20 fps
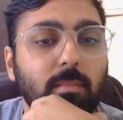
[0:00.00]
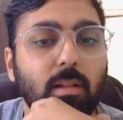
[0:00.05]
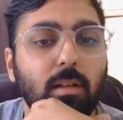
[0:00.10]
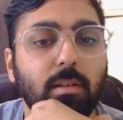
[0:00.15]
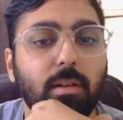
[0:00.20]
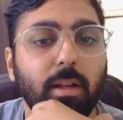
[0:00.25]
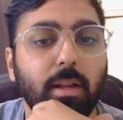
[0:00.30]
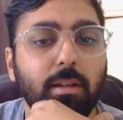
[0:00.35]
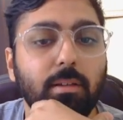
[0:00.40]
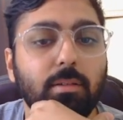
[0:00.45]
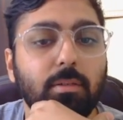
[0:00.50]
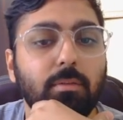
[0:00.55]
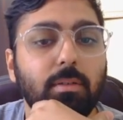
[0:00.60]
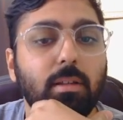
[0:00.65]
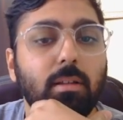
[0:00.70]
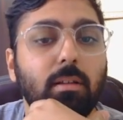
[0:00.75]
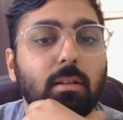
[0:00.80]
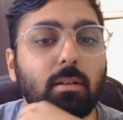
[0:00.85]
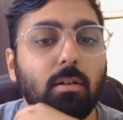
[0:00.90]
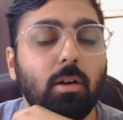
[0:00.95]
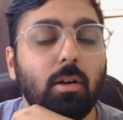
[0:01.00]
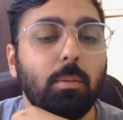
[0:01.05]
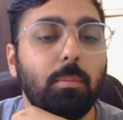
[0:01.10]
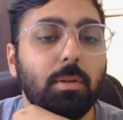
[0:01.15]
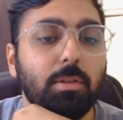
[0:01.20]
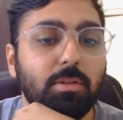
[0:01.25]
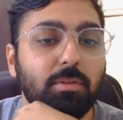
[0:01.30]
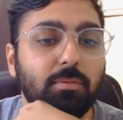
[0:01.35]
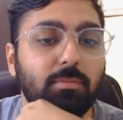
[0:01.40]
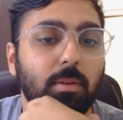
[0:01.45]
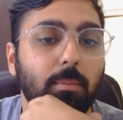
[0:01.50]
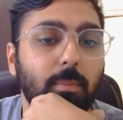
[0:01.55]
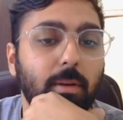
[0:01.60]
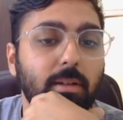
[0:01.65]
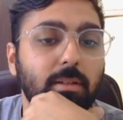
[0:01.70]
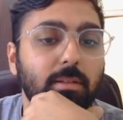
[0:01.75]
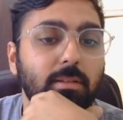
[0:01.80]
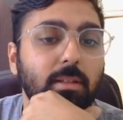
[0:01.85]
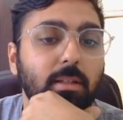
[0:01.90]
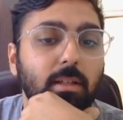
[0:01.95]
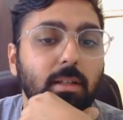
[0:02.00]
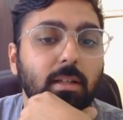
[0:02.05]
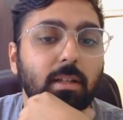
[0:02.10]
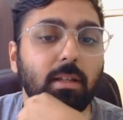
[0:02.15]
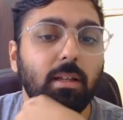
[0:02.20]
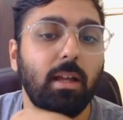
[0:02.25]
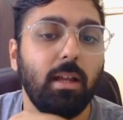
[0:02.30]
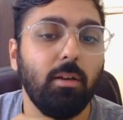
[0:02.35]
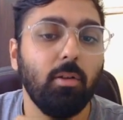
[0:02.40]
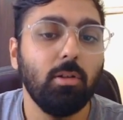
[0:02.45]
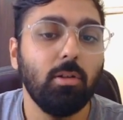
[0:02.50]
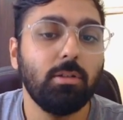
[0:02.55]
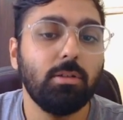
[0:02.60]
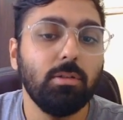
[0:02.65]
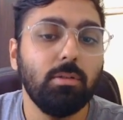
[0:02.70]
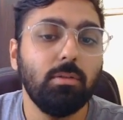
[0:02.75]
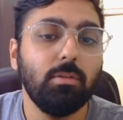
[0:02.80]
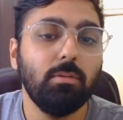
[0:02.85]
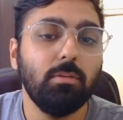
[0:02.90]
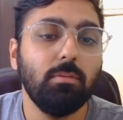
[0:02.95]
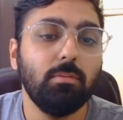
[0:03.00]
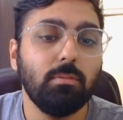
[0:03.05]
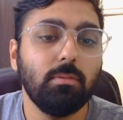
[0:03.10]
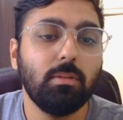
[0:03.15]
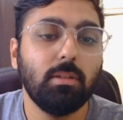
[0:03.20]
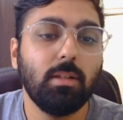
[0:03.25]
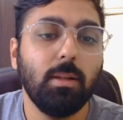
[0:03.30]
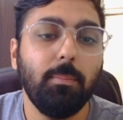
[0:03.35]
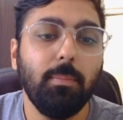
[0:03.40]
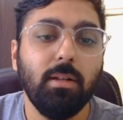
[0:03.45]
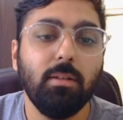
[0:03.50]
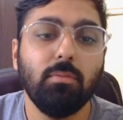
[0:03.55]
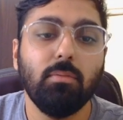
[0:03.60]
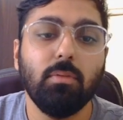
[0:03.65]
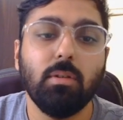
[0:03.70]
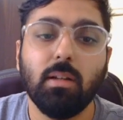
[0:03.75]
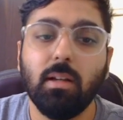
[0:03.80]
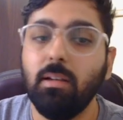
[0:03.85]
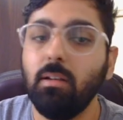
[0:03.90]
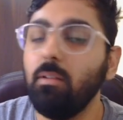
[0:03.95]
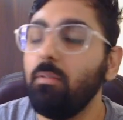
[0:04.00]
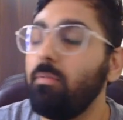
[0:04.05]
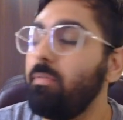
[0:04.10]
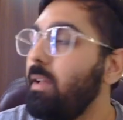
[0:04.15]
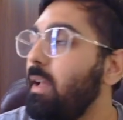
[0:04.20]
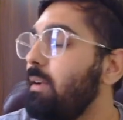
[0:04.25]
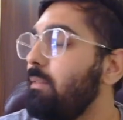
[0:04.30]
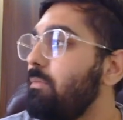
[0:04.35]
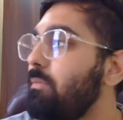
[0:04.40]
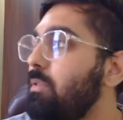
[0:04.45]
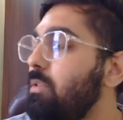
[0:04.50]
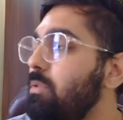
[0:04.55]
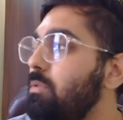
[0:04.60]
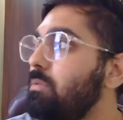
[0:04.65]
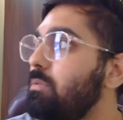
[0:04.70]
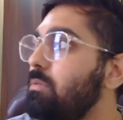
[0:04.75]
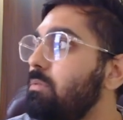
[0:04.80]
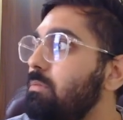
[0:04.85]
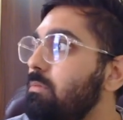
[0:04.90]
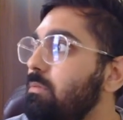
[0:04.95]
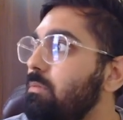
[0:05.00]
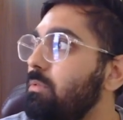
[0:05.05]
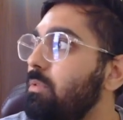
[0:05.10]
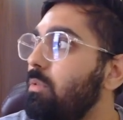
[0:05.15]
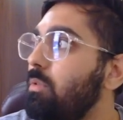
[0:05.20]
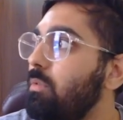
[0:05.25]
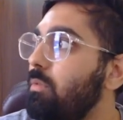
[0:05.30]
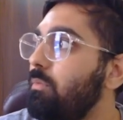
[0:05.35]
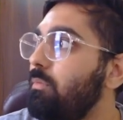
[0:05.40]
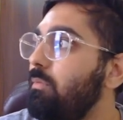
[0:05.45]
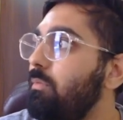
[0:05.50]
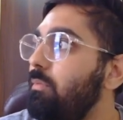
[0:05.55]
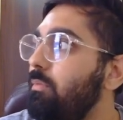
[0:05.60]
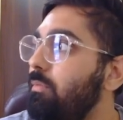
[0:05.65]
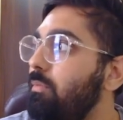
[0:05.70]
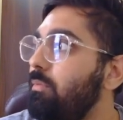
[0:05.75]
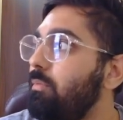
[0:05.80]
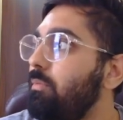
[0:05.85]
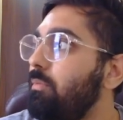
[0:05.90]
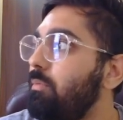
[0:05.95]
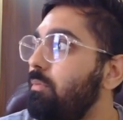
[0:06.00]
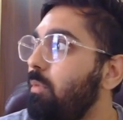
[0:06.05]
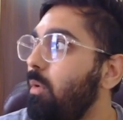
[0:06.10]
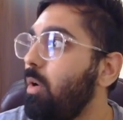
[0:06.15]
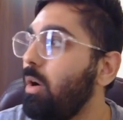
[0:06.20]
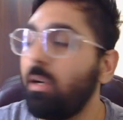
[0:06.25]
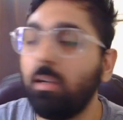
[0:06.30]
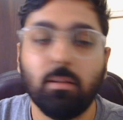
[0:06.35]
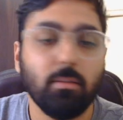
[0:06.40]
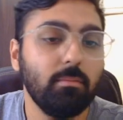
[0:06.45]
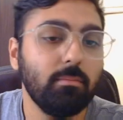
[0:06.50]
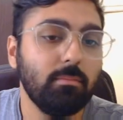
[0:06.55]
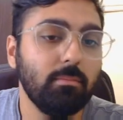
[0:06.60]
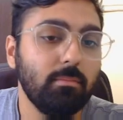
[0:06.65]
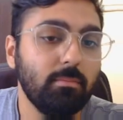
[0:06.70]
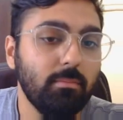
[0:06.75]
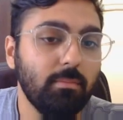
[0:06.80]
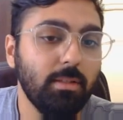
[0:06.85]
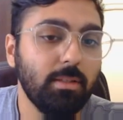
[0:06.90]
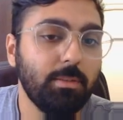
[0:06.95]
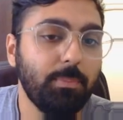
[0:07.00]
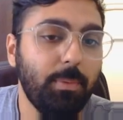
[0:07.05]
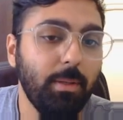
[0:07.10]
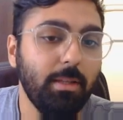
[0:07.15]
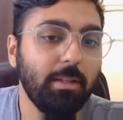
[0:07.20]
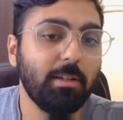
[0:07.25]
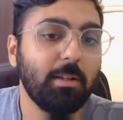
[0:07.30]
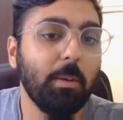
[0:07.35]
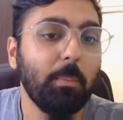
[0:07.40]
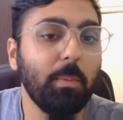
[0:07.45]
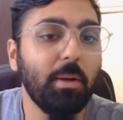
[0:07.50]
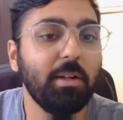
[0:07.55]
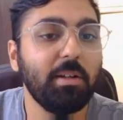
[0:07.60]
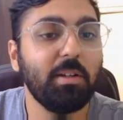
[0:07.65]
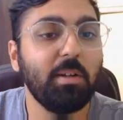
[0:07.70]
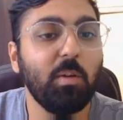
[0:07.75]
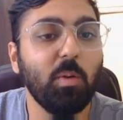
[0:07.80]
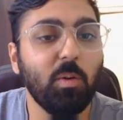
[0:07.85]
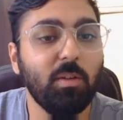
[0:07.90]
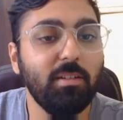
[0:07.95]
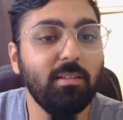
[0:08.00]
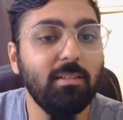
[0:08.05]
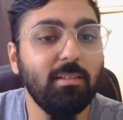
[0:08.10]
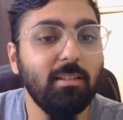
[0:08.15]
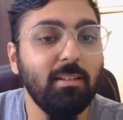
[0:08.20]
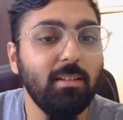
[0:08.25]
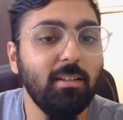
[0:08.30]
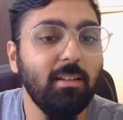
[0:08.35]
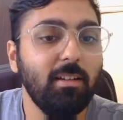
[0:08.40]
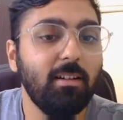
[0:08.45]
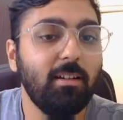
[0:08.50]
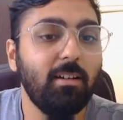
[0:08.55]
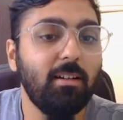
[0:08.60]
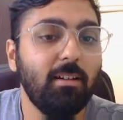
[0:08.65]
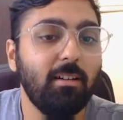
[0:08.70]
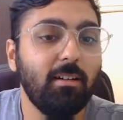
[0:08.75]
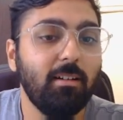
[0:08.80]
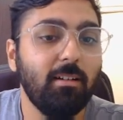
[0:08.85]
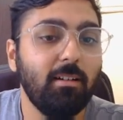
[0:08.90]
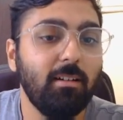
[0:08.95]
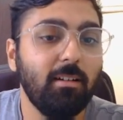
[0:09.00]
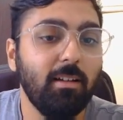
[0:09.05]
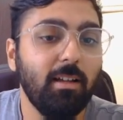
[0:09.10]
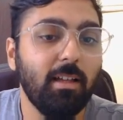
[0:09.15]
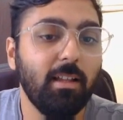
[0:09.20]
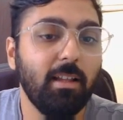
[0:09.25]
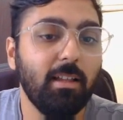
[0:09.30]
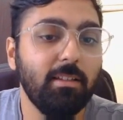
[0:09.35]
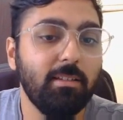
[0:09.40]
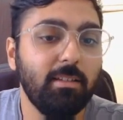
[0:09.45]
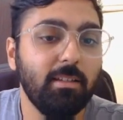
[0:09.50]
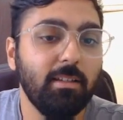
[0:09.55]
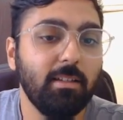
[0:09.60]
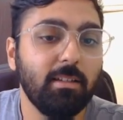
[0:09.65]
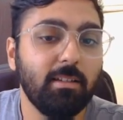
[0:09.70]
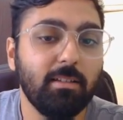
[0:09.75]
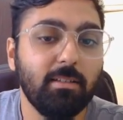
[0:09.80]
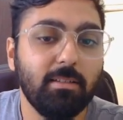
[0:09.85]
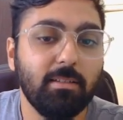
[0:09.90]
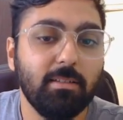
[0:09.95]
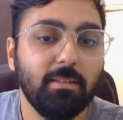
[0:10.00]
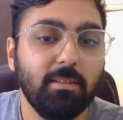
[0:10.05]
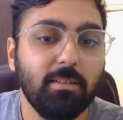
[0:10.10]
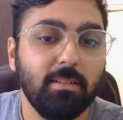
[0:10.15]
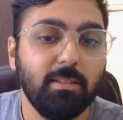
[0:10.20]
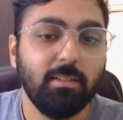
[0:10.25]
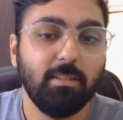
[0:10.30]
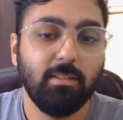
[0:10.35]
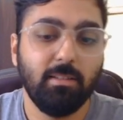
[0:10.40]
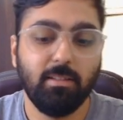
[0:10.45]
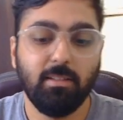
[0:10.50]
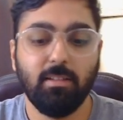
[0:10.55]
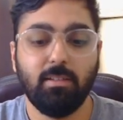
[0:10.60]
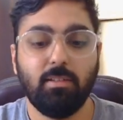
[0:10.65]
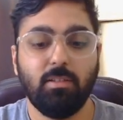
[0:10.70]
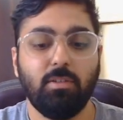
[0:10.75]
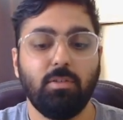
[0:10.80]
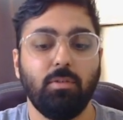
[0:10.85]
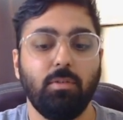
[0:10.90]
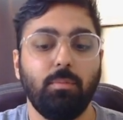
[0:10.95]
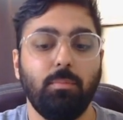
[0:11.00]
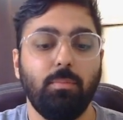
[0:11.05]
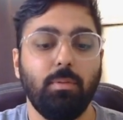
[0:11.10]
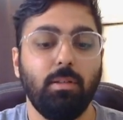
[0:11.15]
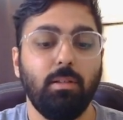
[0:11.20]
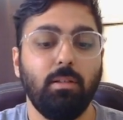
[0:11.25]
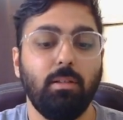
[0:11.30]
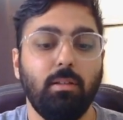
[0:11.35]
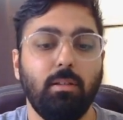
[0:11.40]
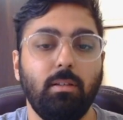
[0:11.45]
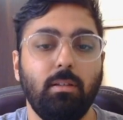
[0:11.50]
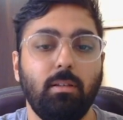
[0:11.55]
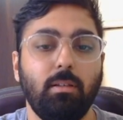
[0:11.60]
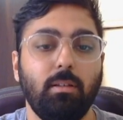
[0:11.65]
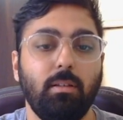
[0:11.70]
right? So we got a bunch of comments, and also the comment would kind of have to know what is being commented on, and I think it should be